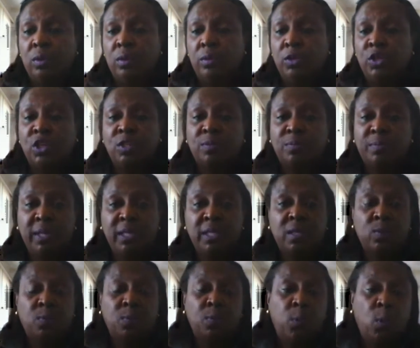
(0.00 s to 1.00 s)
just mix
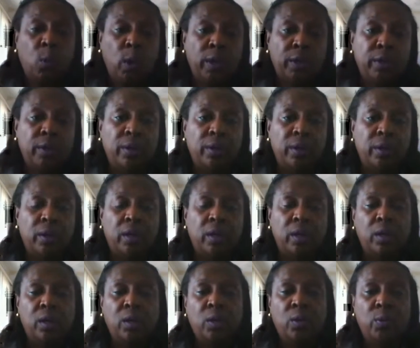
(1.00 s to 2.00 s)
water
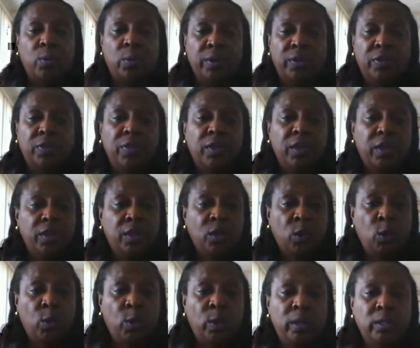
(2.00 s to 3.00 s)
with the
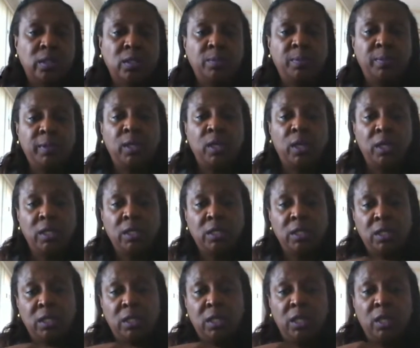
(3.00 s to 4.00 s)
oils because
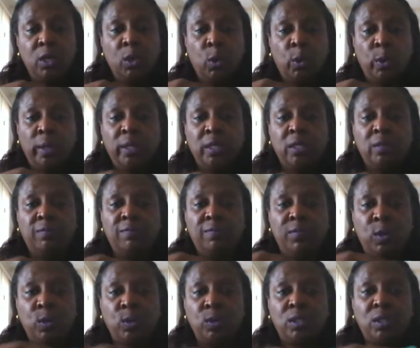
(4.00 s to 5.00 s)
the oil
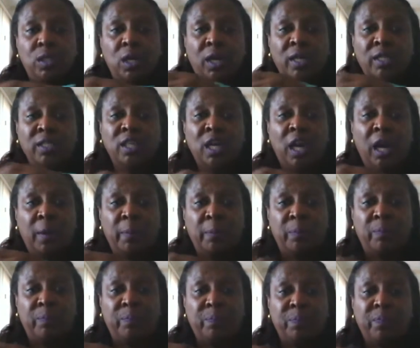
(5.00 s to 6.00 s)
floats on top.
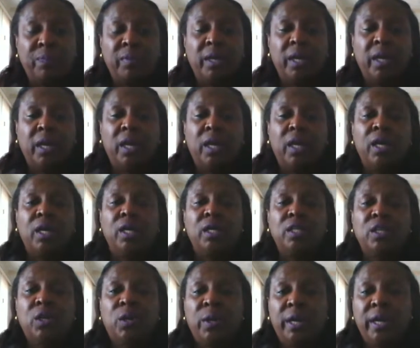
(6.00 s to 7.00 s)

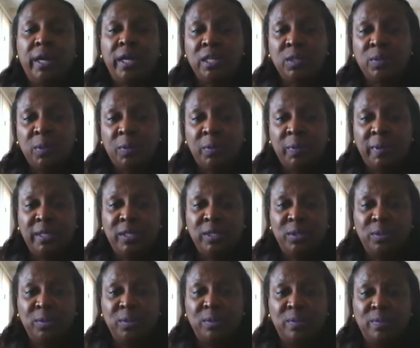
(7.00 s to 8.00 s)
So here's what we
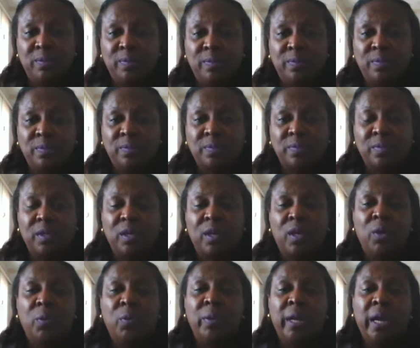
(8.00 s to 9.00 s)
do.
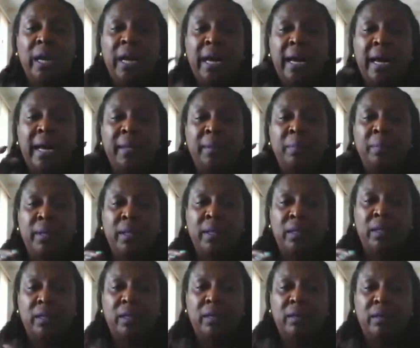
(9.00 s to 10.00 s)
We add
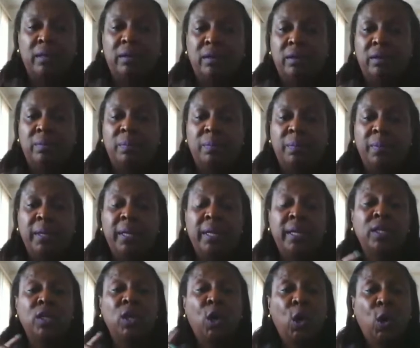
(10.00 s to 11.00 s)
milk, be
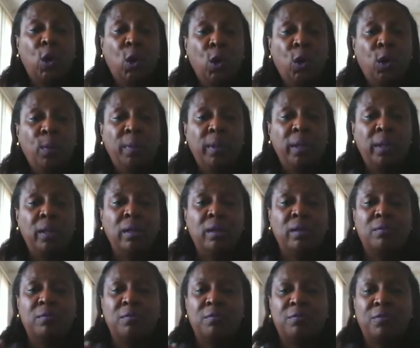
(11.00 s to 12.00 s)
it whole milk,
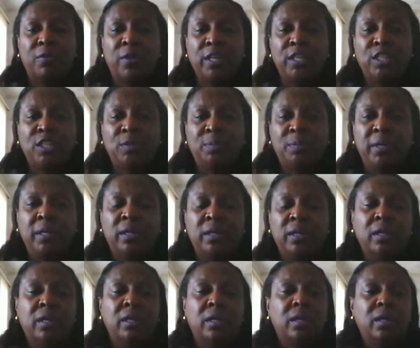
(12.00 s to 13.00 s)
fresh
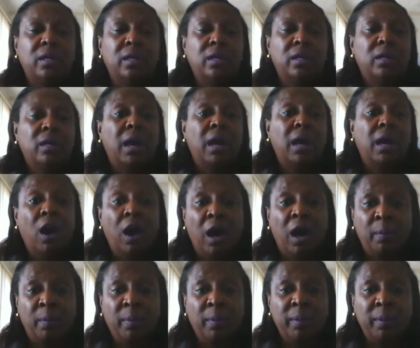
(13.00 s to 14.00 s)
milk,
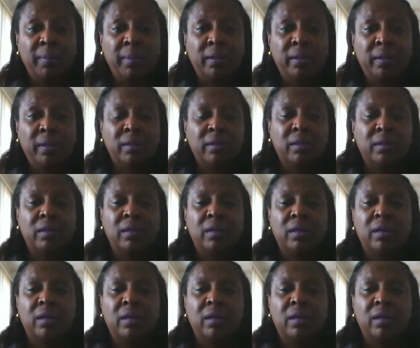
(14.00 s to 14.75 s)
almond milk,